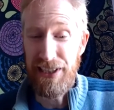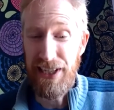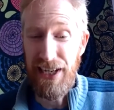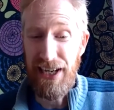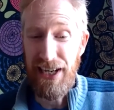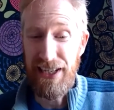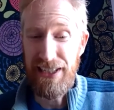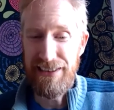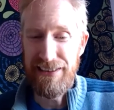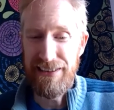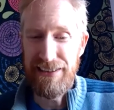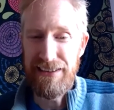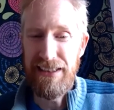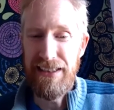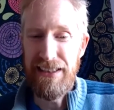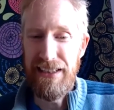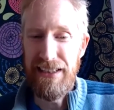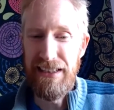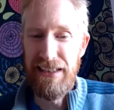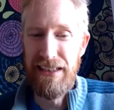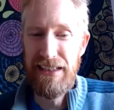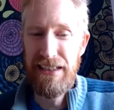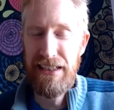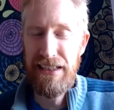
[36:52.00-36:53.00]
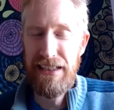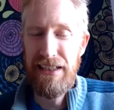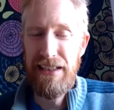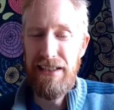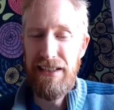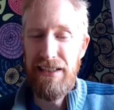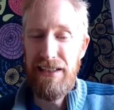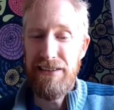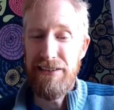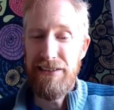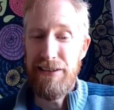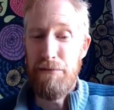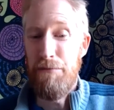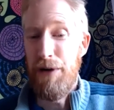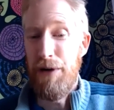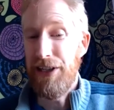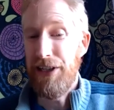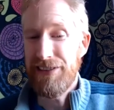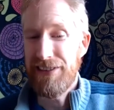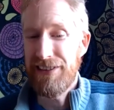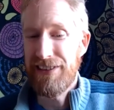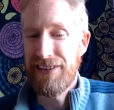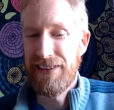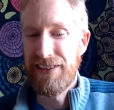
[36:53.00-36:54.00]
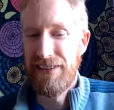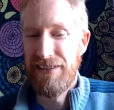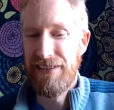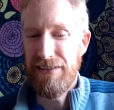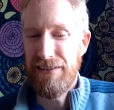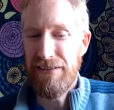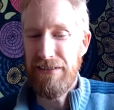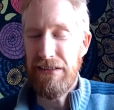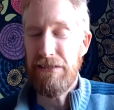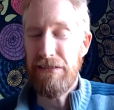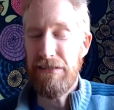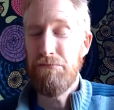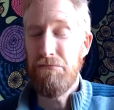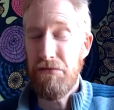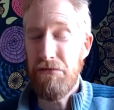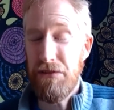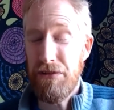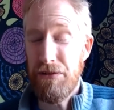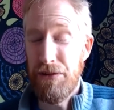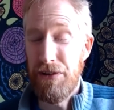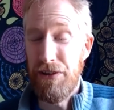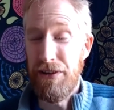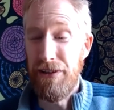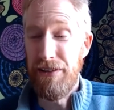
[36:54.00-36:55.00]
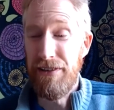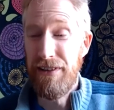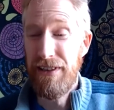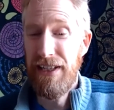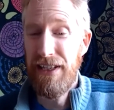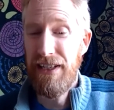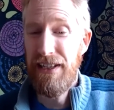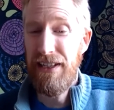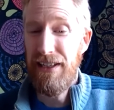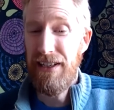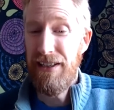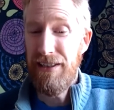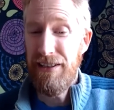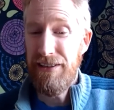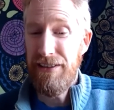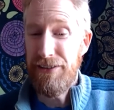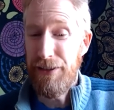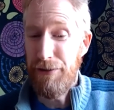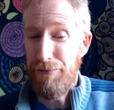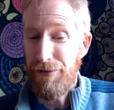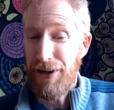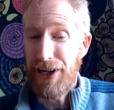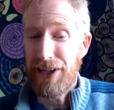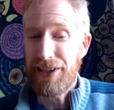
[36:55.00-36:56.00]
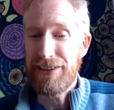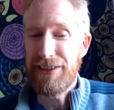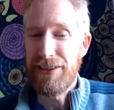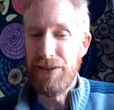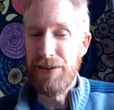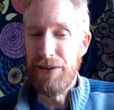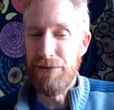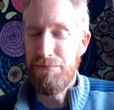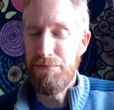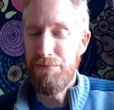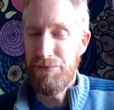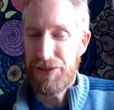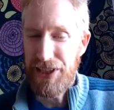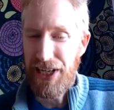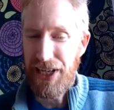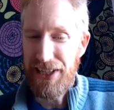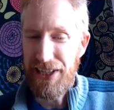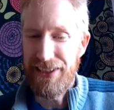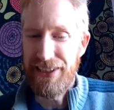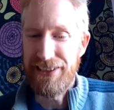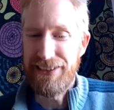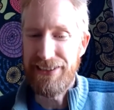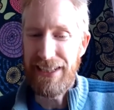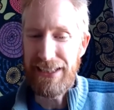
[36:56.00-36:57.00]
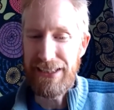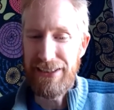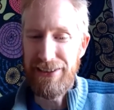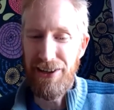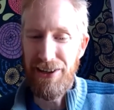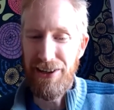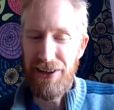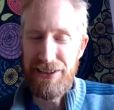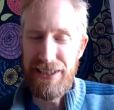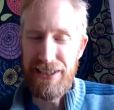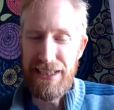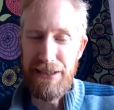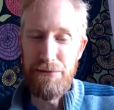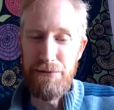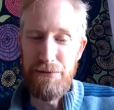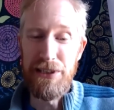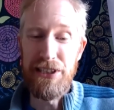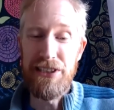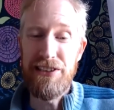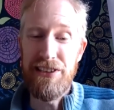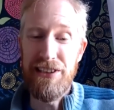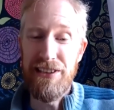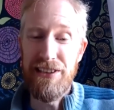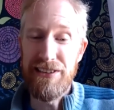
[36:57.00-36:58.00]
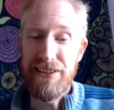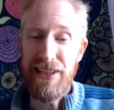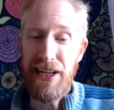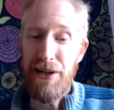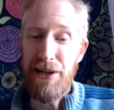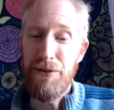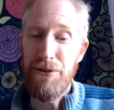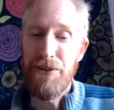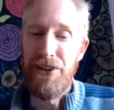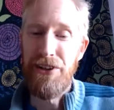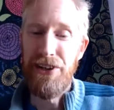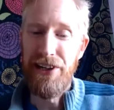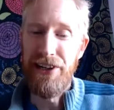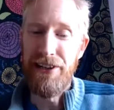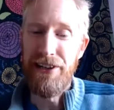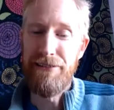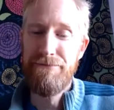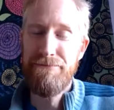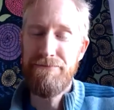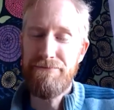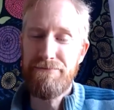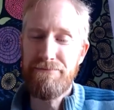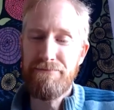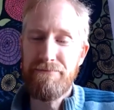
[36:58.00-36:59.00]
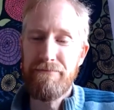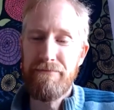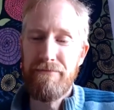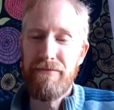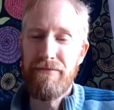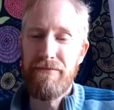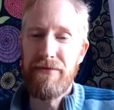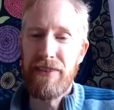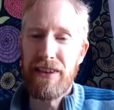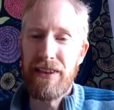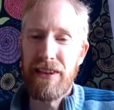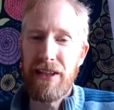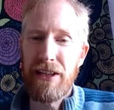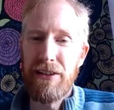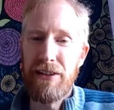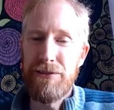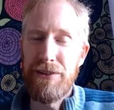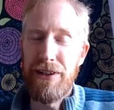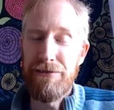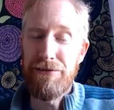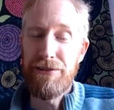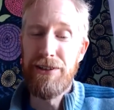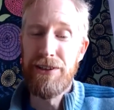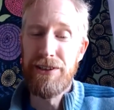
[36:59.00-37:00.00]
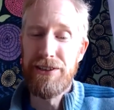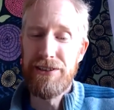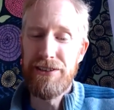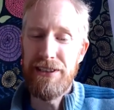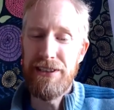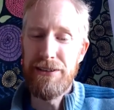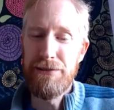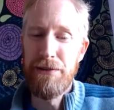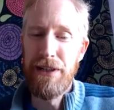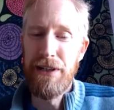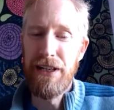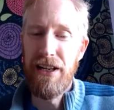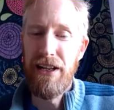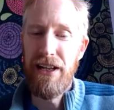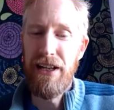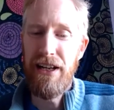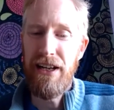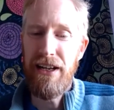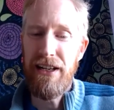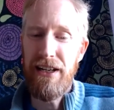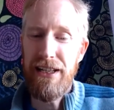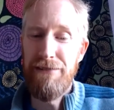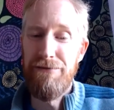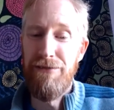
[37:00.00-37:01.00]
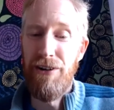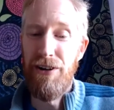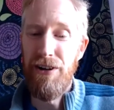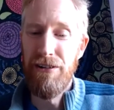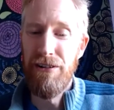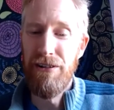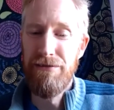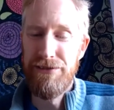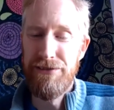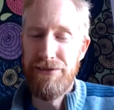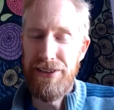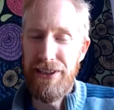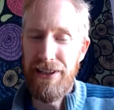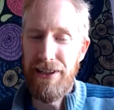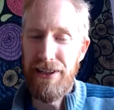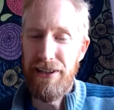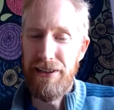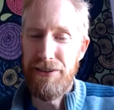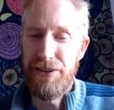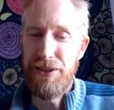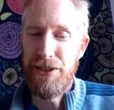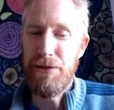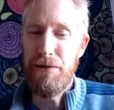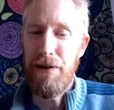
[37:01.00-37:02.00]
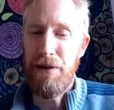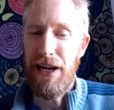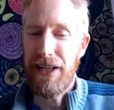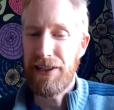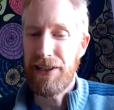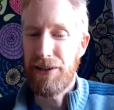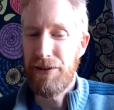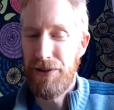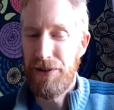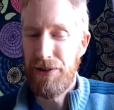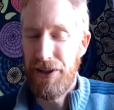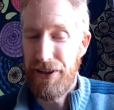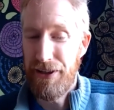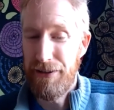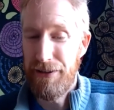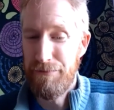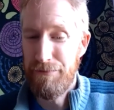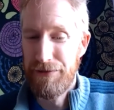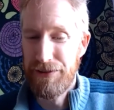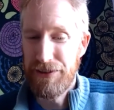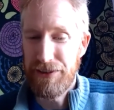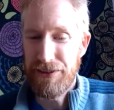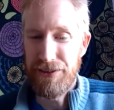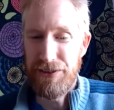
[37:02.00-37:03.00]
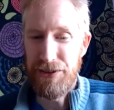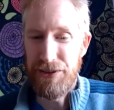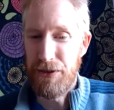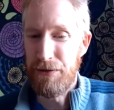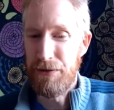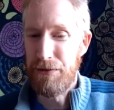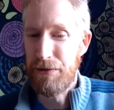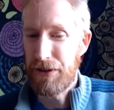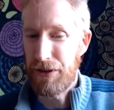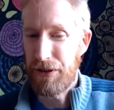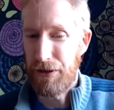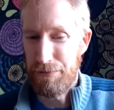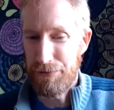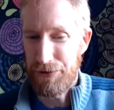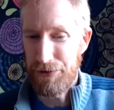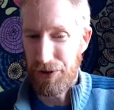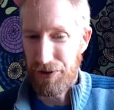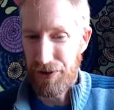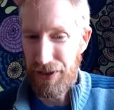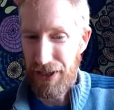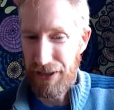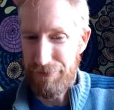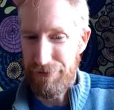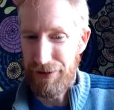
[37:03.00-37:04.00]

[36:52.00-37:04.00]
is the best or de facto standard technology which is out there. So of course it will evolve. There are new algorithms, new cryptography